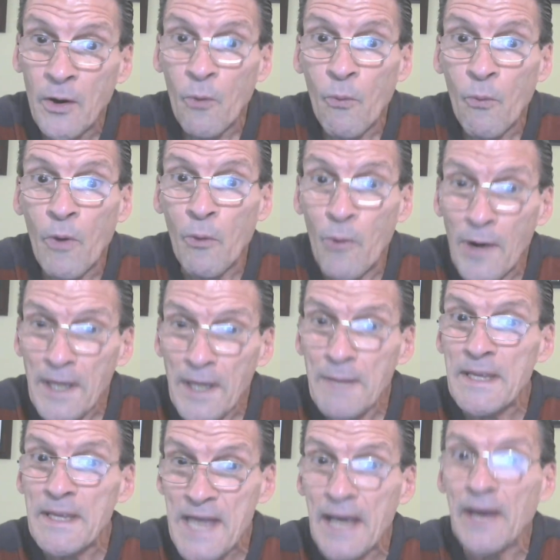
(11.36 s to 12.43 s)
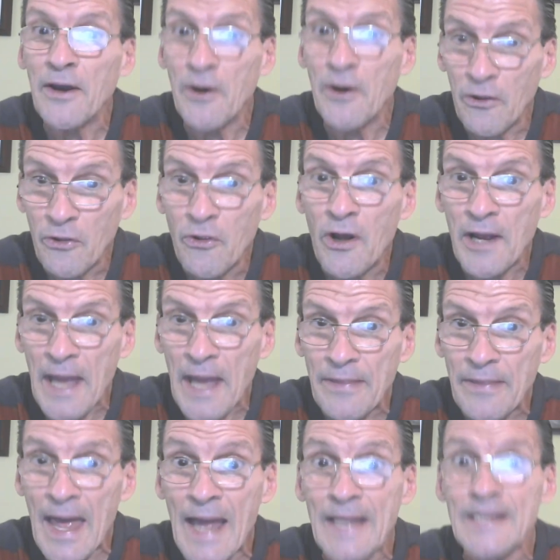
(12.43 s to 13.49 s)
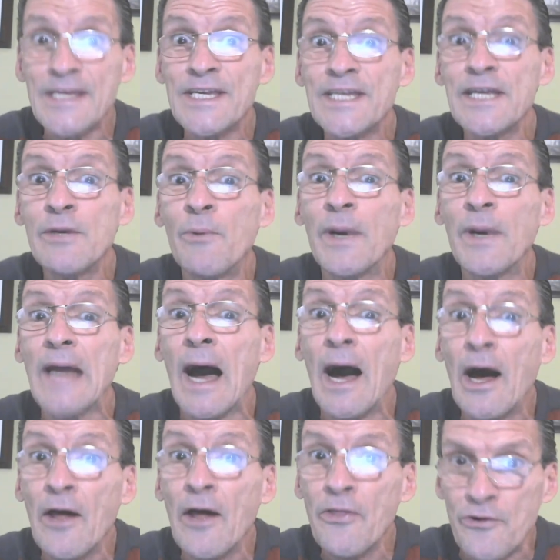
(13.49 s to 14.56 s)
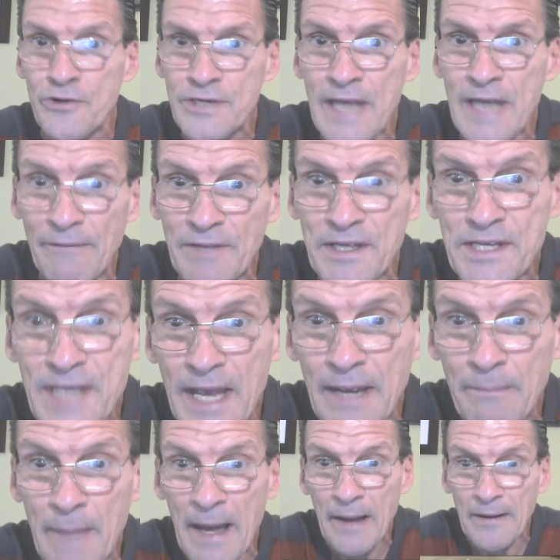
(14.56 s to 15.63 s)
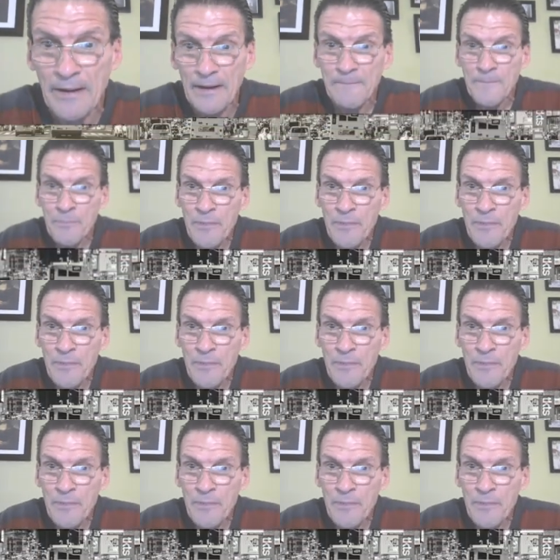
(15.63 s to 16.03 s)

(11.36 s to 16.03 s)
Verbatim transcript: Well, we're going to be taking a look at that and see what others have to say about it.